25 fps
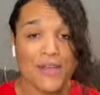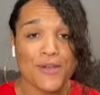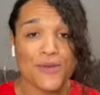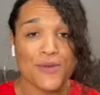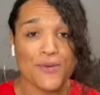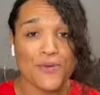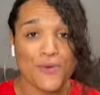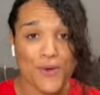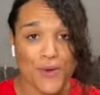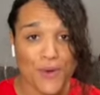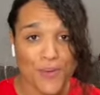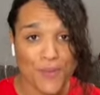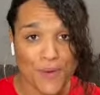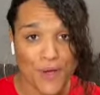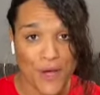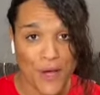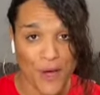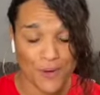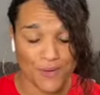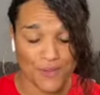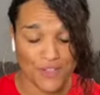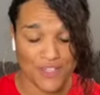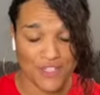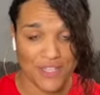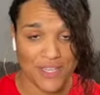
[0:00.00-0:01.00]
group
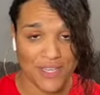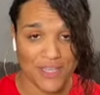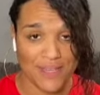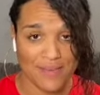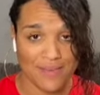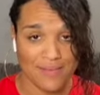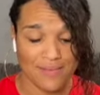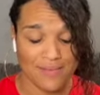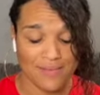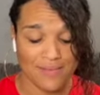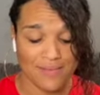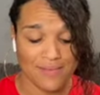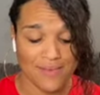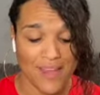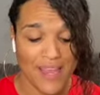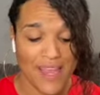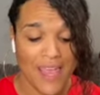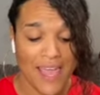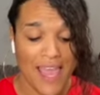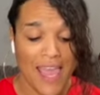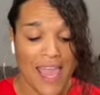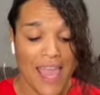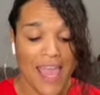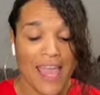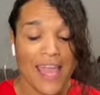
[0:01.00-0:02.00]
coaching,
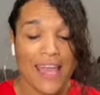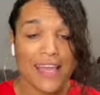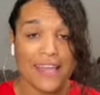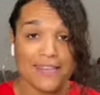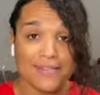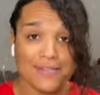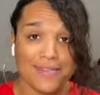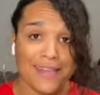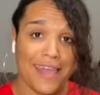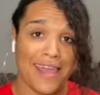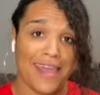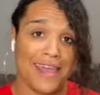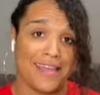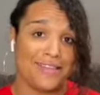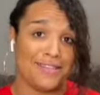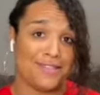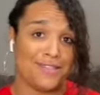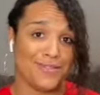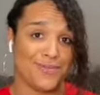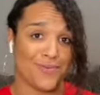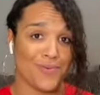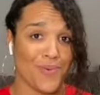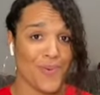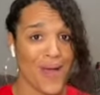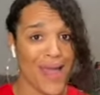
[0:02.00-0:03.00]
a
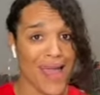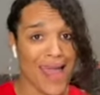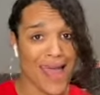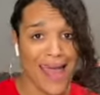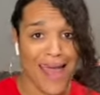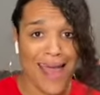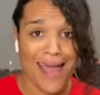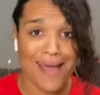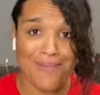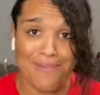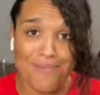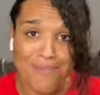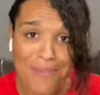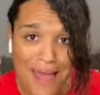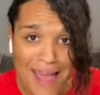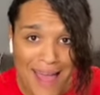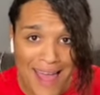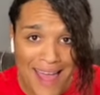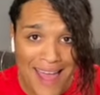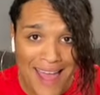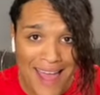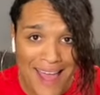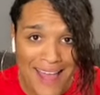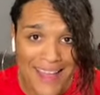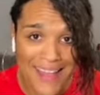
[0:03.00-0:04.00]
swag
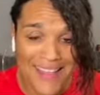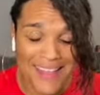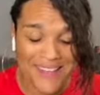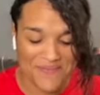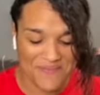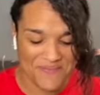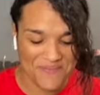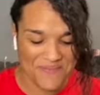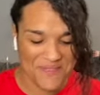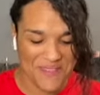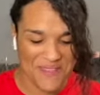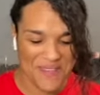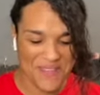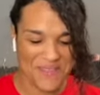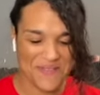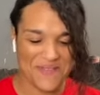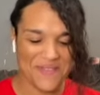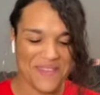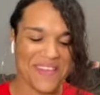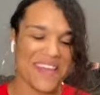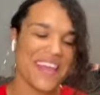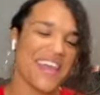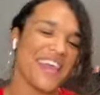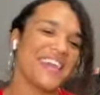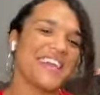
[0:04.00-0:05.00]
bag,
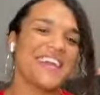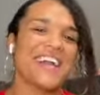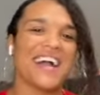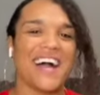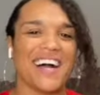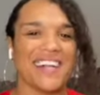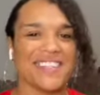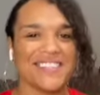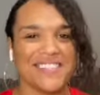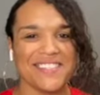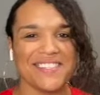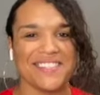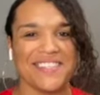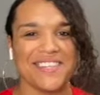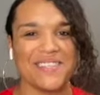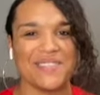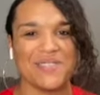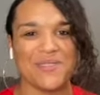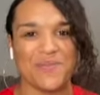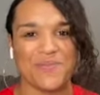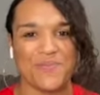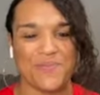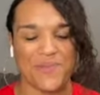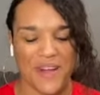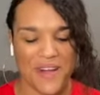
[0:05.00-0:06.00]
a
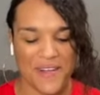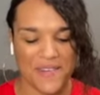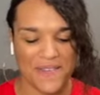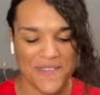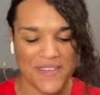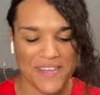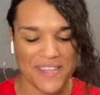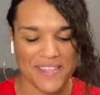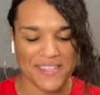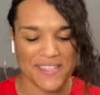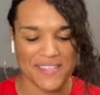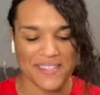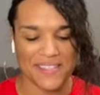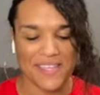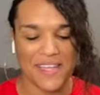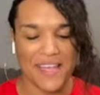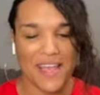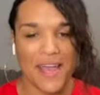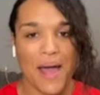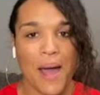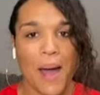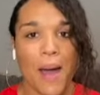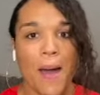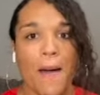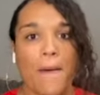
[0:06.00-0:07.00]
continental breakfast,
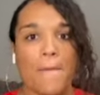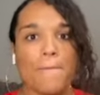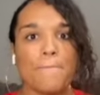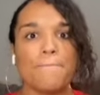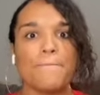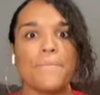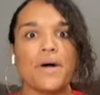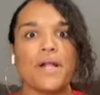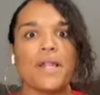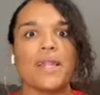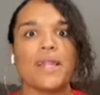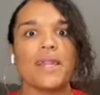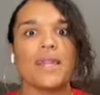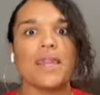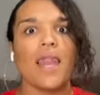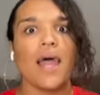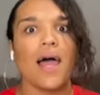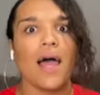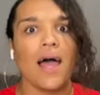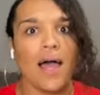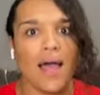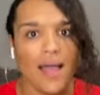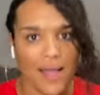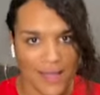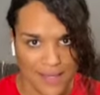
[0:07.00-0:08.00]

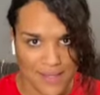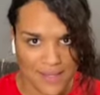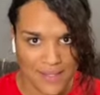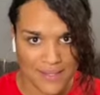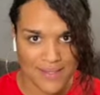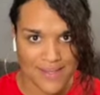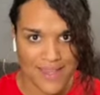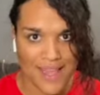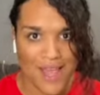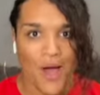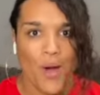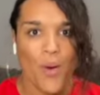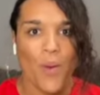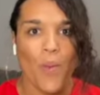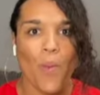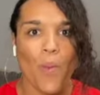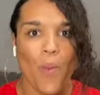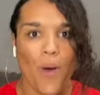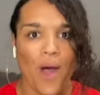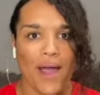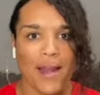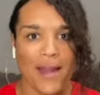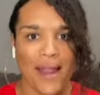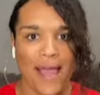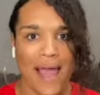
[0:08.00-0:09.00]
plus
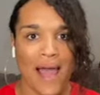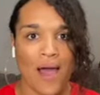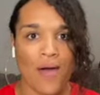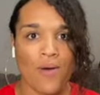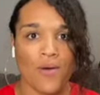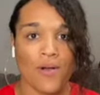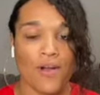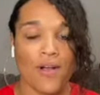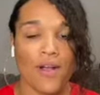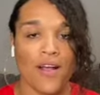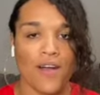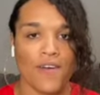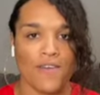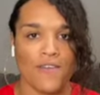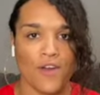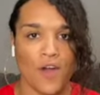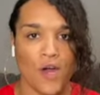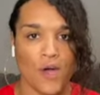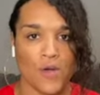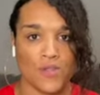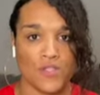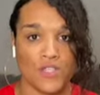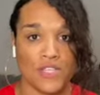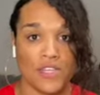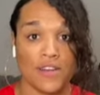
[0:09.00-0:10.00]
1 hour of
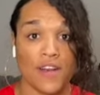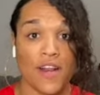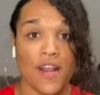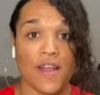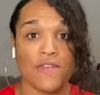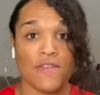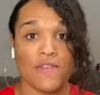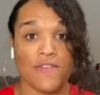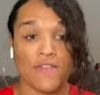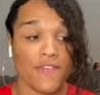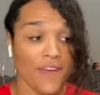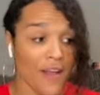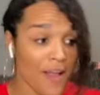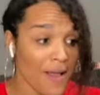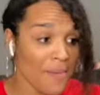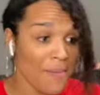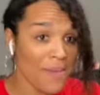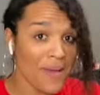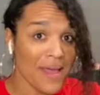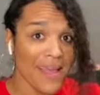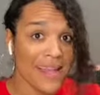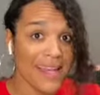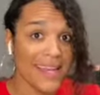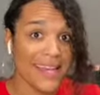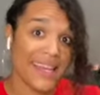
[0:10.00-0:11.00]
coaching
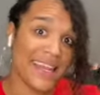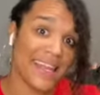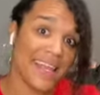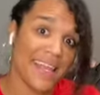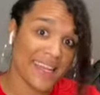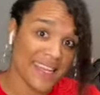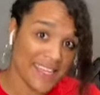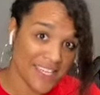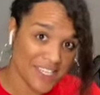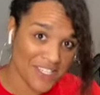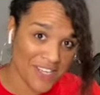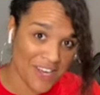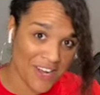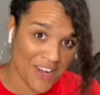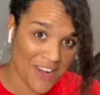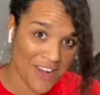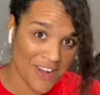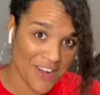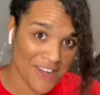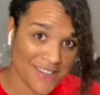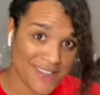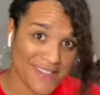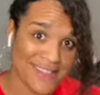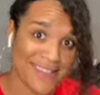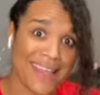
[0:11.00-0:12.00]
from Nanny
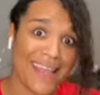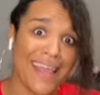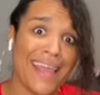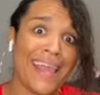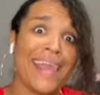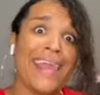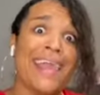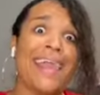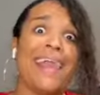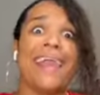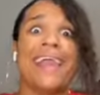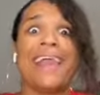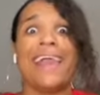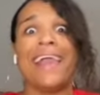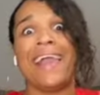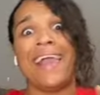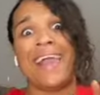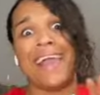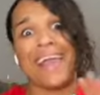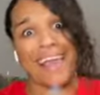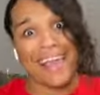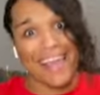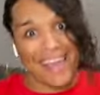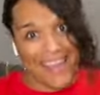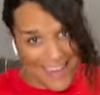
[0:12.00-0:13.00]
Sharz
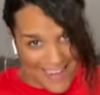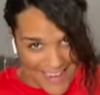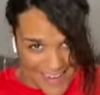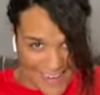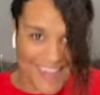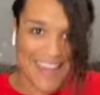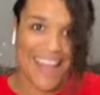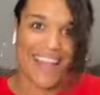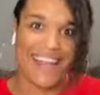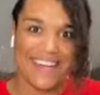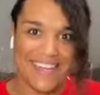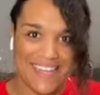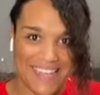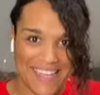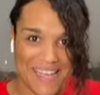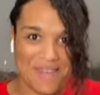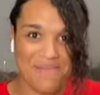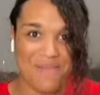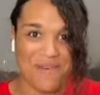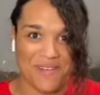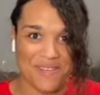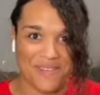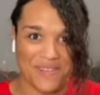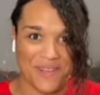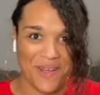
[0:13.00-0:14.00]
and Nanny Kim
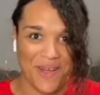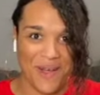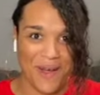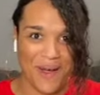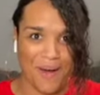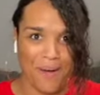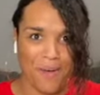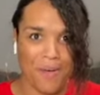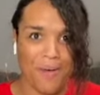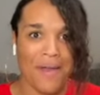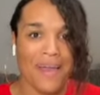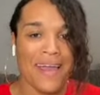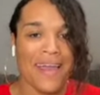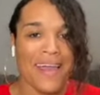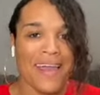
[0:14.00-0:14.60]
on the Go.